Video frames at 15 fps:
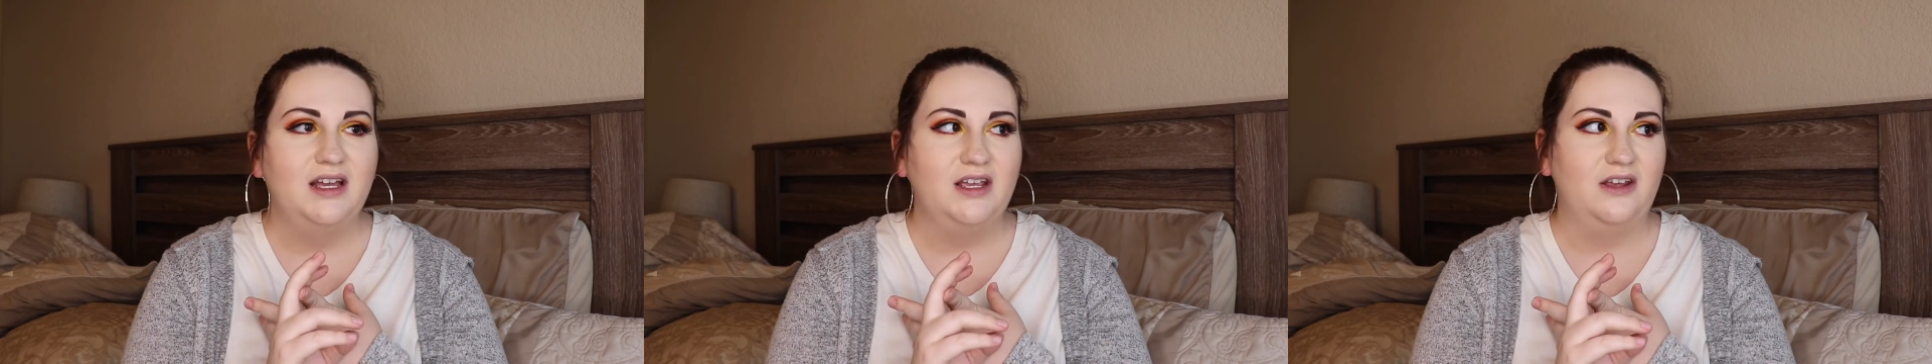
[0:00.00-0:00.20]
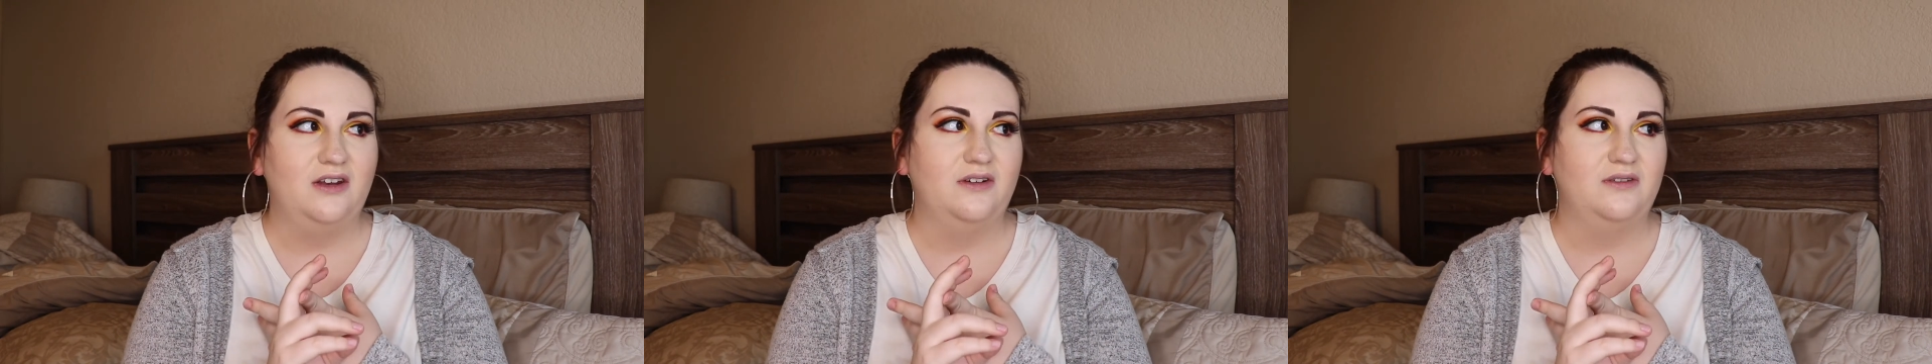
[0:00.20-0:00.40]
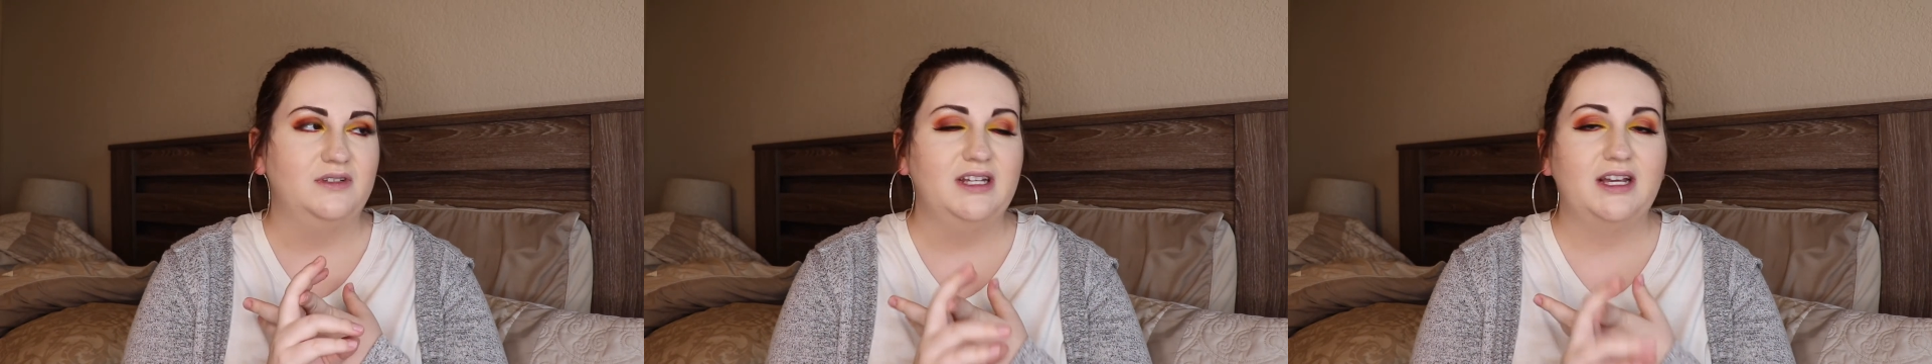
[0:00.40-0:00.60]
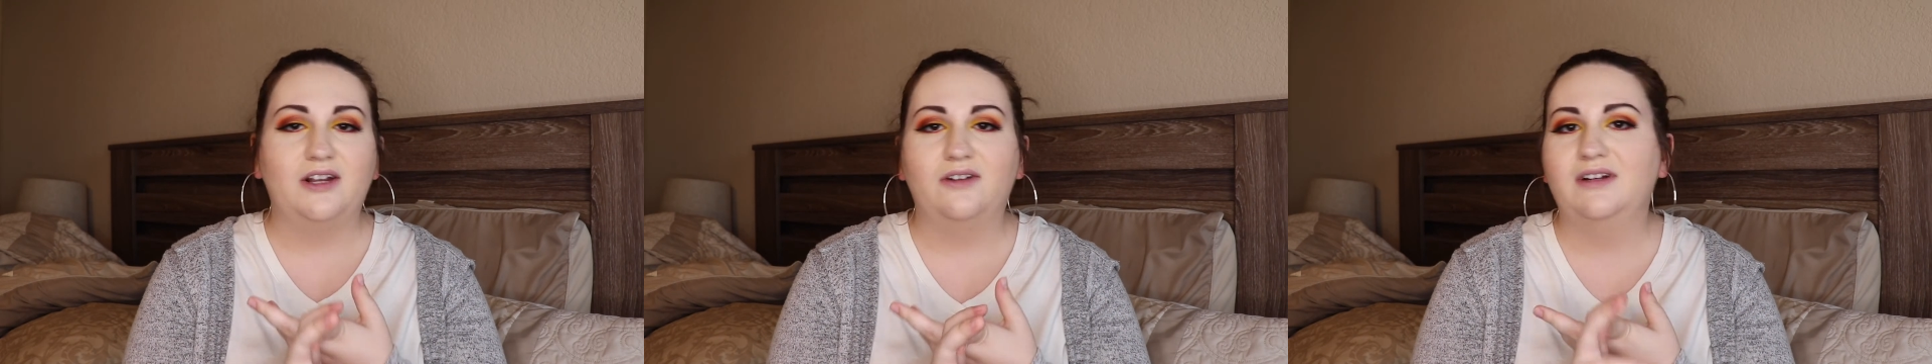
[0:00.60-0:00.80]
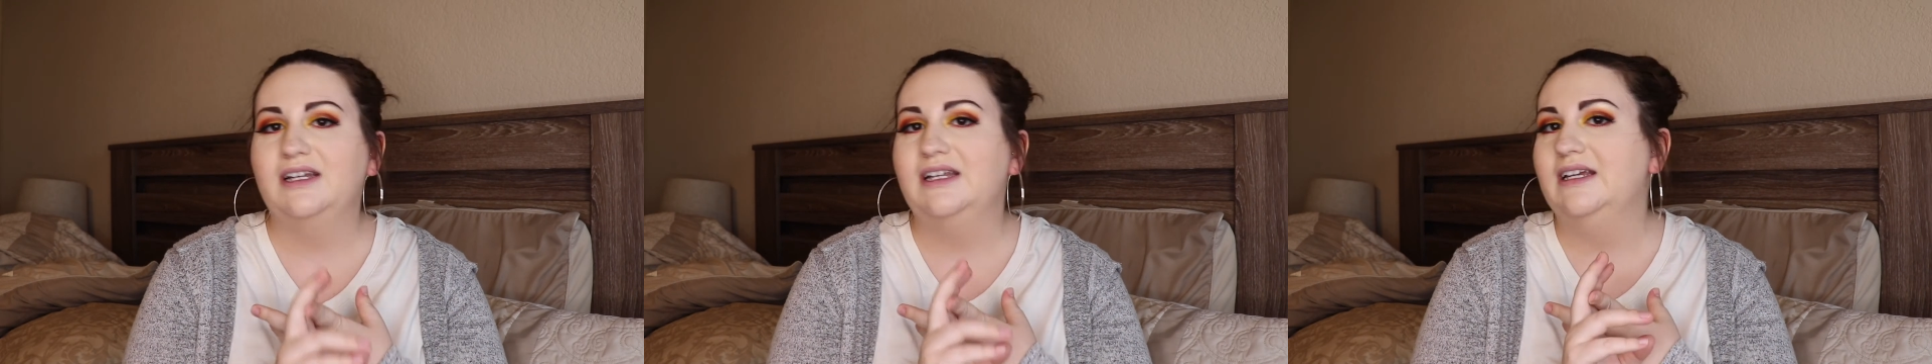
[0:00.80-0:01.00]
you know,
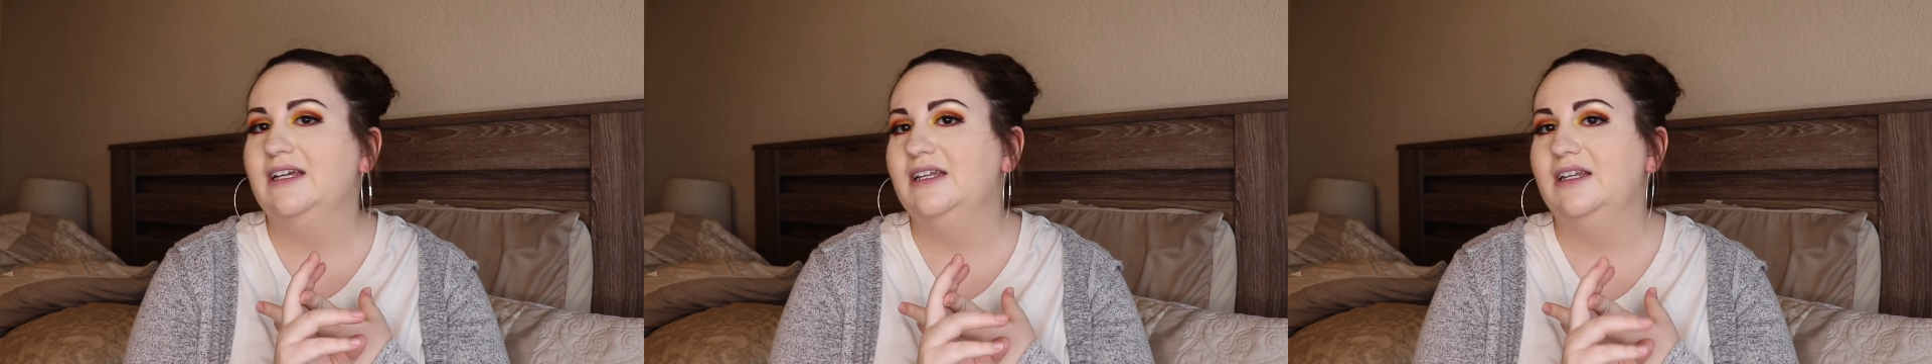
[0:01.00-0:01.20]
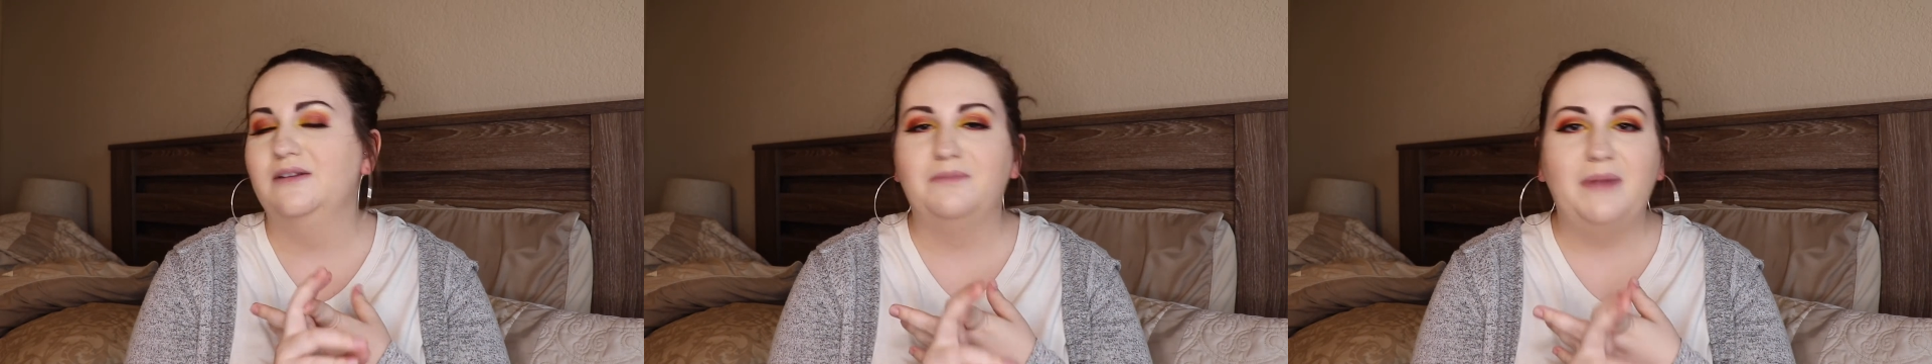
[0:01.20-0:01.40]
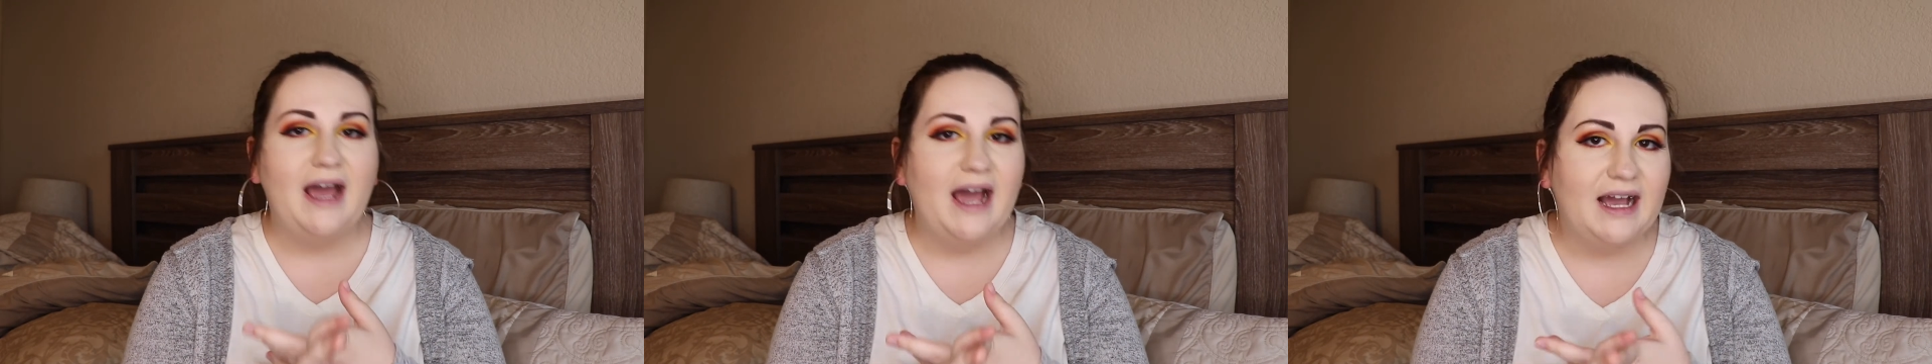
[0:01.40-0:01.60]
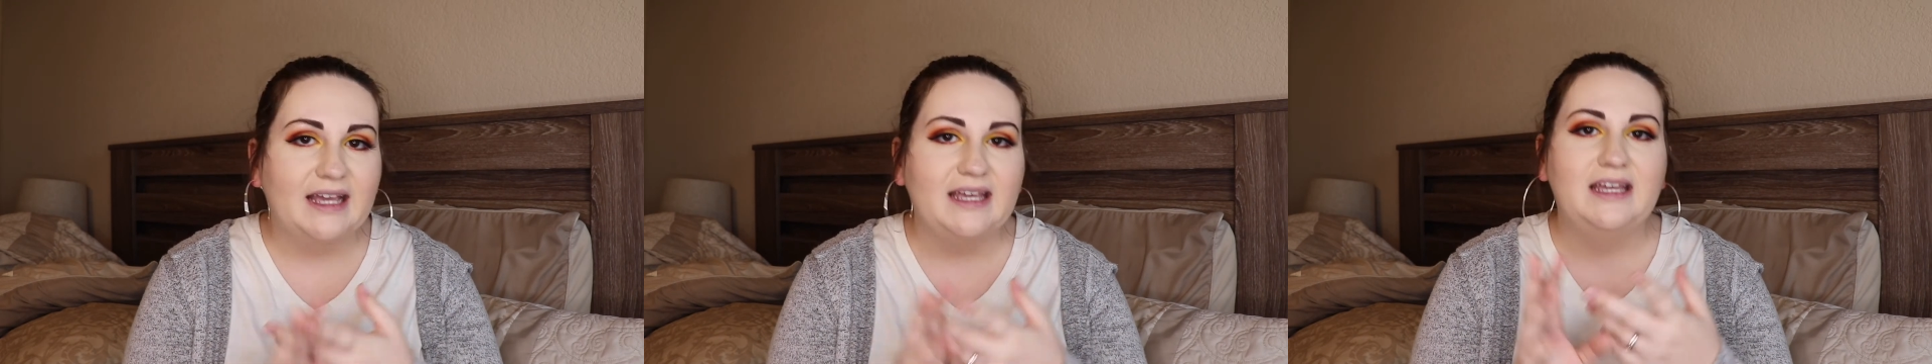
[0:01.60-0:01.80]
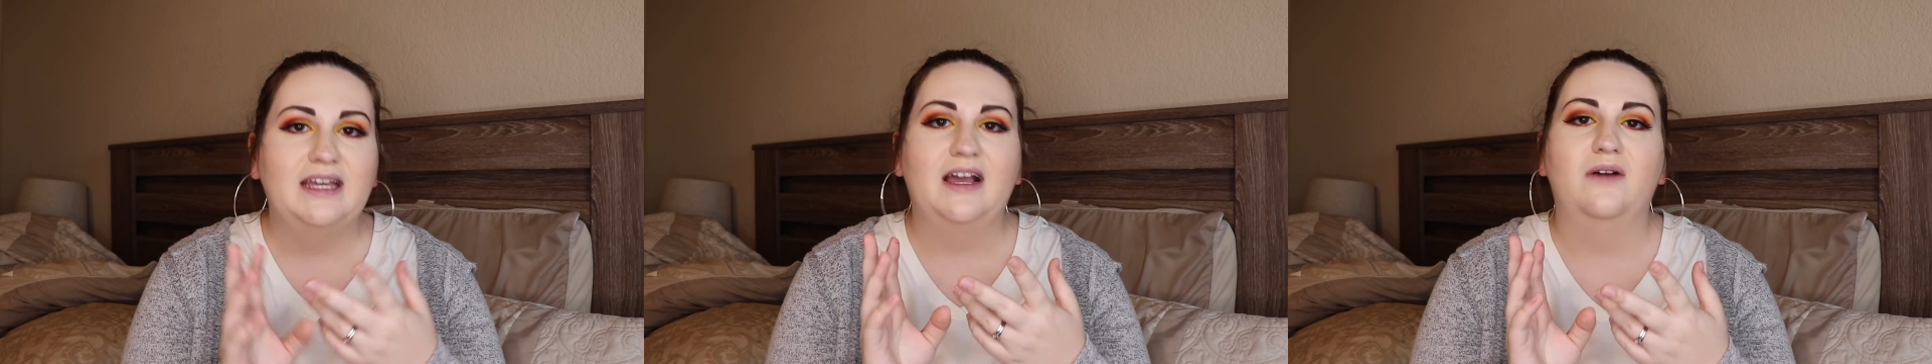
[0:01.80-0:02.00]
decorating it and unpacking.